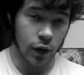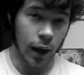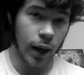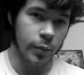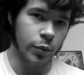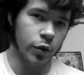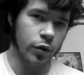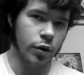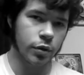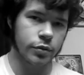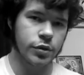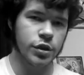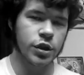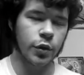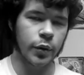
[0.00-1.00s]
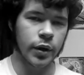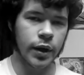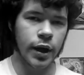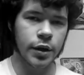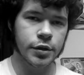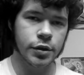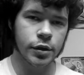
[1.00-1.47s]
I'm your host, Joey
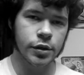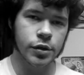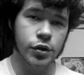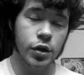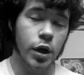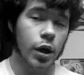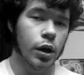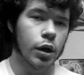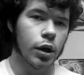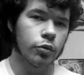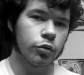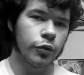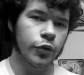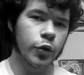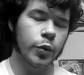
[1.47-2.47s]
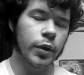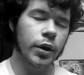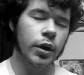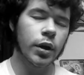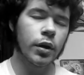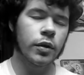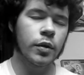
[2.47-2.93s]
DeAngelis,
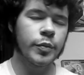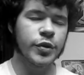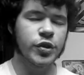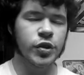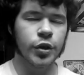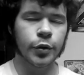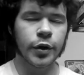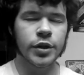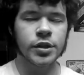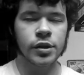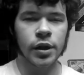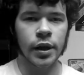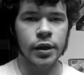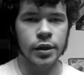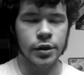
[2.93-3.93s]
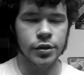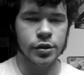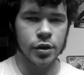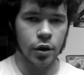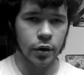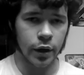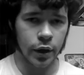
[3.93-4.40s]
reviewing The Mysterious Lady,
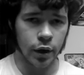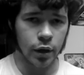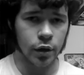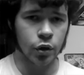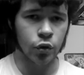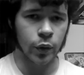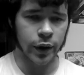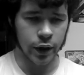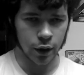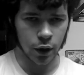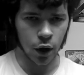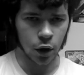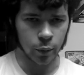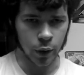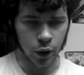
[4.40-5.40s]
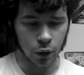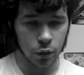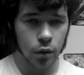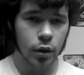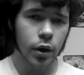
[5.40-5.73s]
starring Greta Garbo.